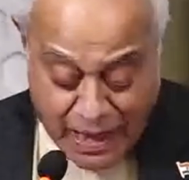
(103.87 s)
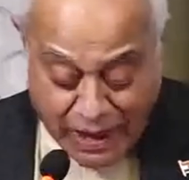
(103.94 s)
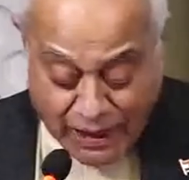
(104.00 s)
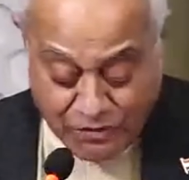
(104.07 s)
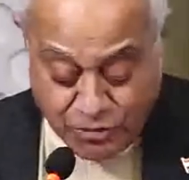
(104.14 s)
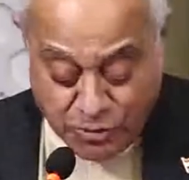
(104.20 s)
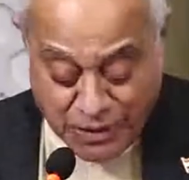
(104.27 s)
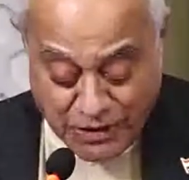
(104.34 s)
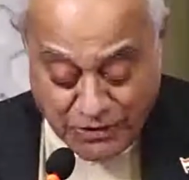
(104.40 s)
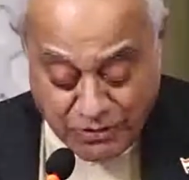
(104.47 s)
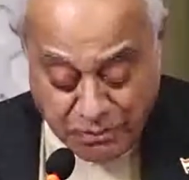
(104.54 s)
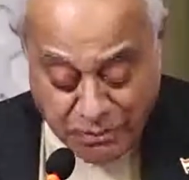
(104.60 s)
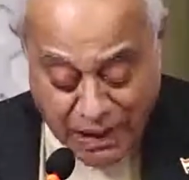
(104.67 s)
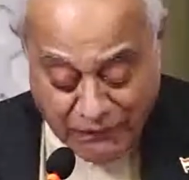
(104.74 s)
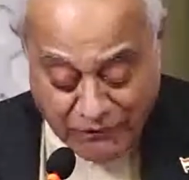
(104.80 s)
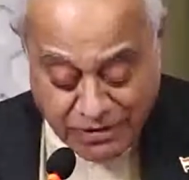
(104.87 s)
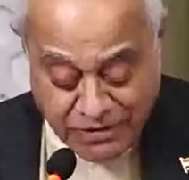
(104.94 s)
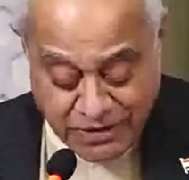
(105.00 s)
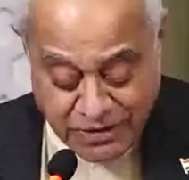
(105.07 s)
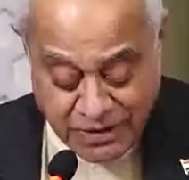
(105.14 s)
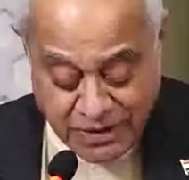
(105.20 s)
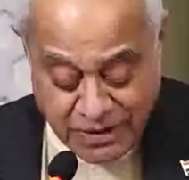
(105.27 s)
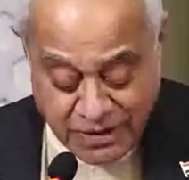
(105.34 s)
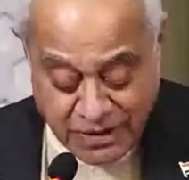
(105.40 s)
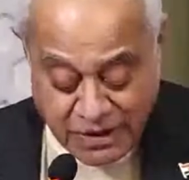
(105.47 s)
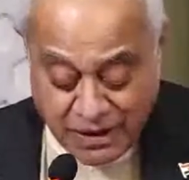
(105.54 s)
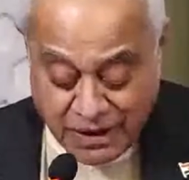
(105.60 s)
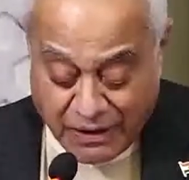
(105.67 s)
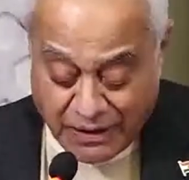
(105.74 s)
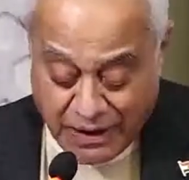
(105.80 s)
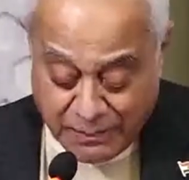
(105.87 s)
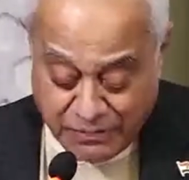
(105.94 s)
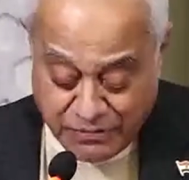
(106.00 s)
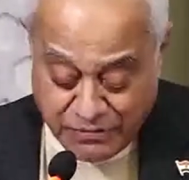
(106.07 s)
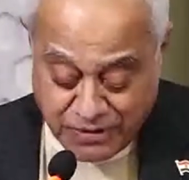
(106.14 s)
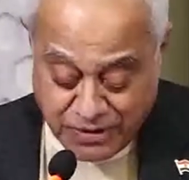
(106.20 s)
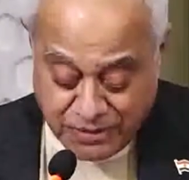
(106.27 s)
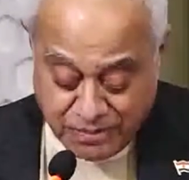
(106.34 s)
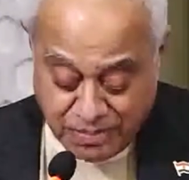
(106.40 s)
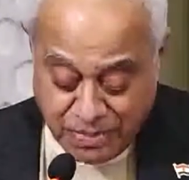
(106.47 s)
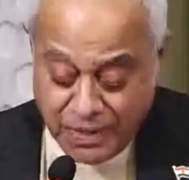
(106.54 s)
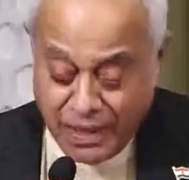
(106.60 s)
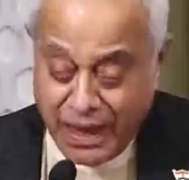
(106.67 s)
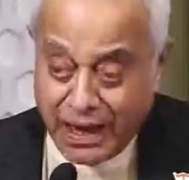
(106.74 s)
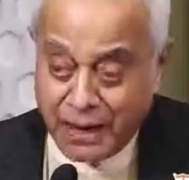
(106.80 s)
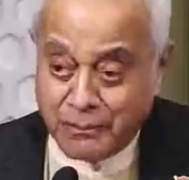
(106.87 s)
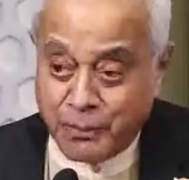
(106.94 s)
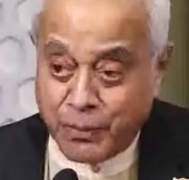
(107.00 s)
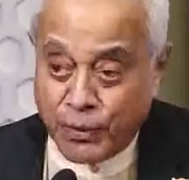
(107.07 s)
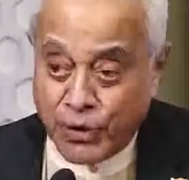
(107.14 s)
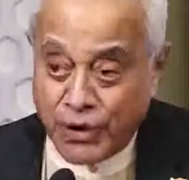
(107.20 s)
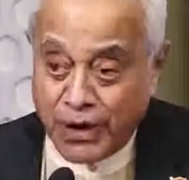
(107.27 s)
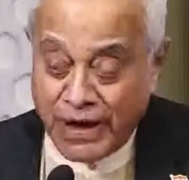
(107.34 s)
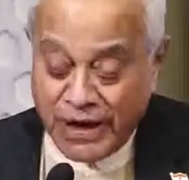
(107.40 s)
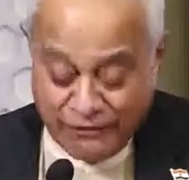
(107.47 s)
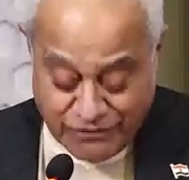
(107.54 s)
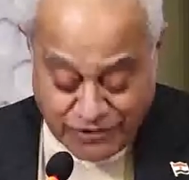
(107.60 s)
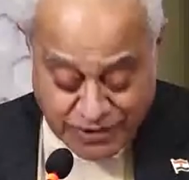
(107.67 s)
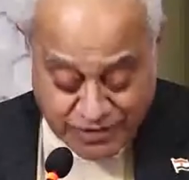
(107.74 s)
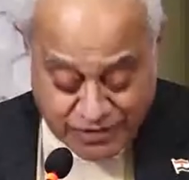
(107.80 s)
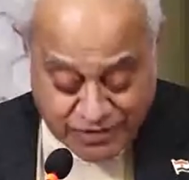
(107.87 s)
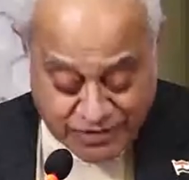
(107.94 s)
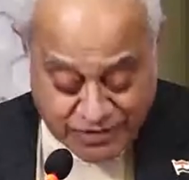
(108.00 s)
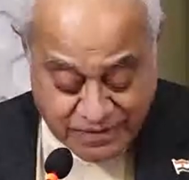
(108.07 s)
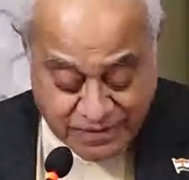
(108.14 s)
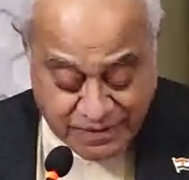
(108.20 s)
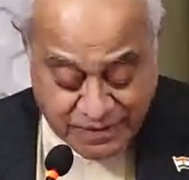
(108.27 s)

as well as poverty, corruption, and poor governance.